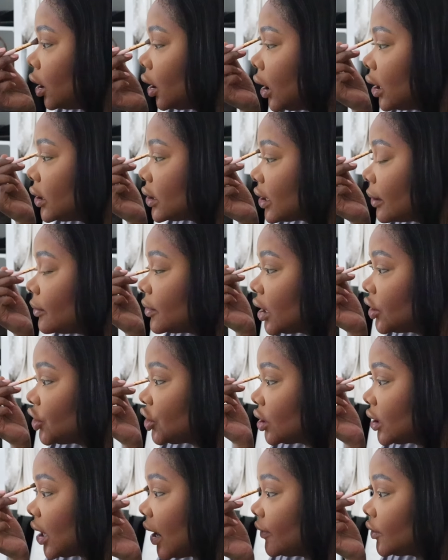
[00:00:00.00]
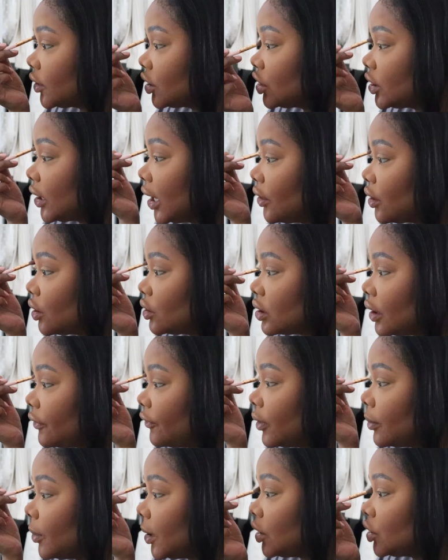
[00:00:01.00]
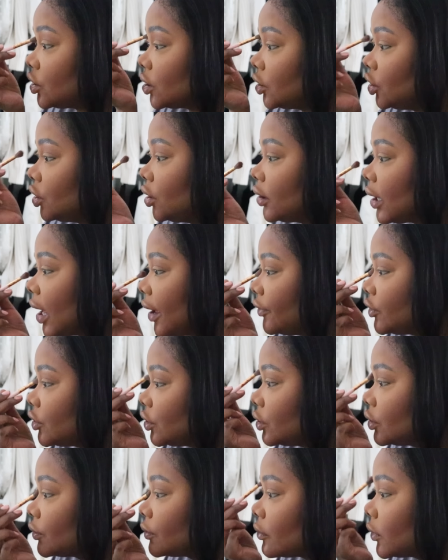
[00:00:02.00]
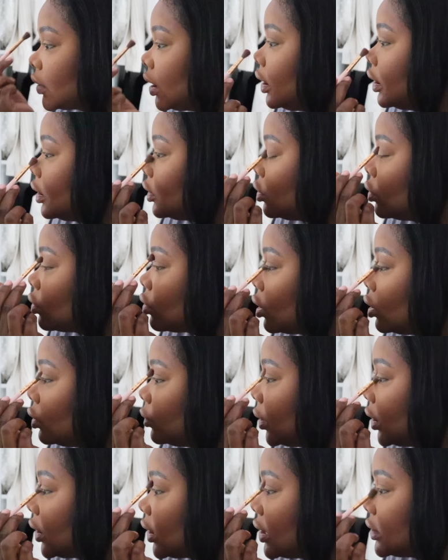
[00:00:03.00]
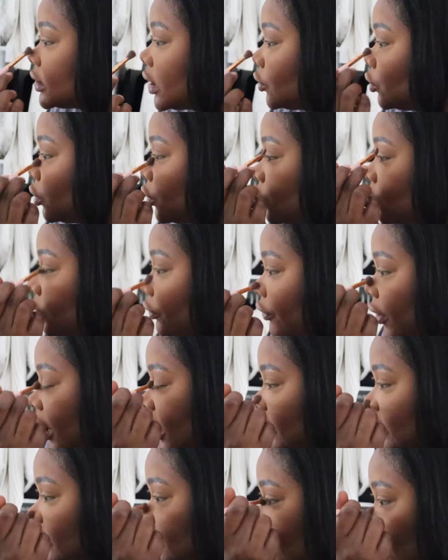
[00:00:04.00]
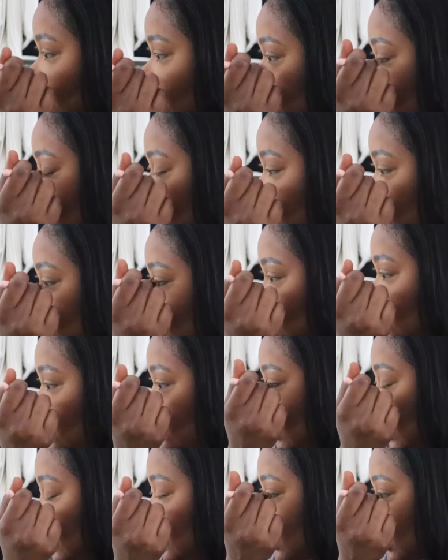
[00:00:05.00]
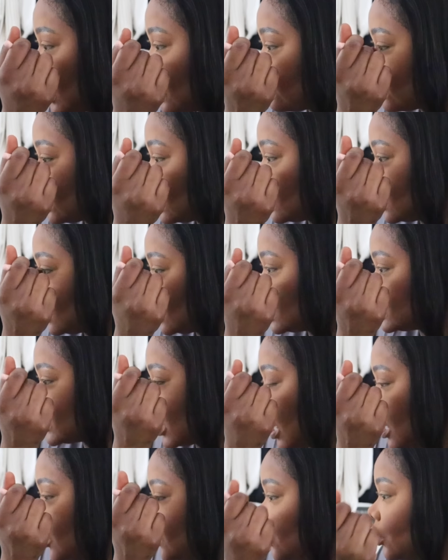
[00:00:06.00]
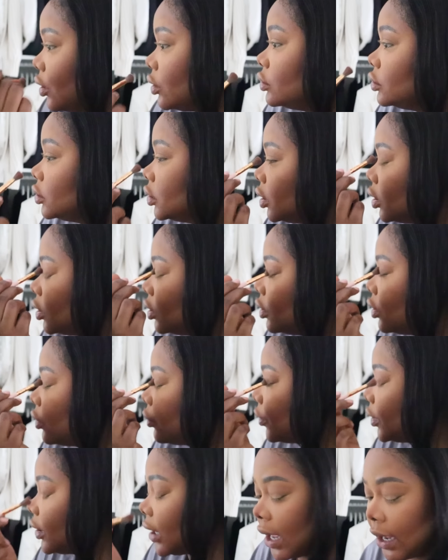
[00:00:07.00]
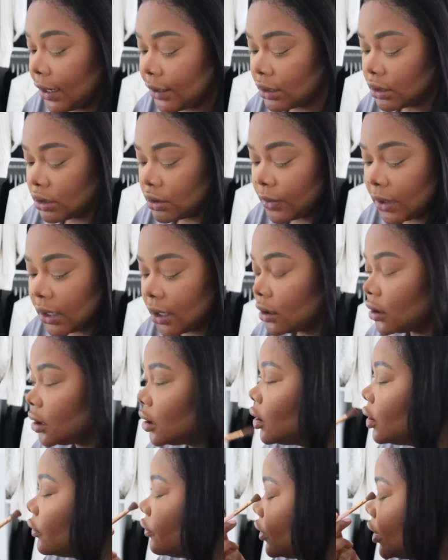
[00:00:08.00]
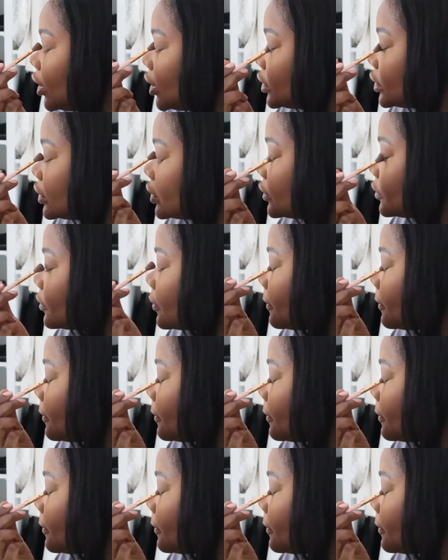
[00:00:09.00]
and sometimes you don't have to share those information. You don't have to. Your co-workers are not your friends. They don't need to know any everything. Because I know when I used to work in the office,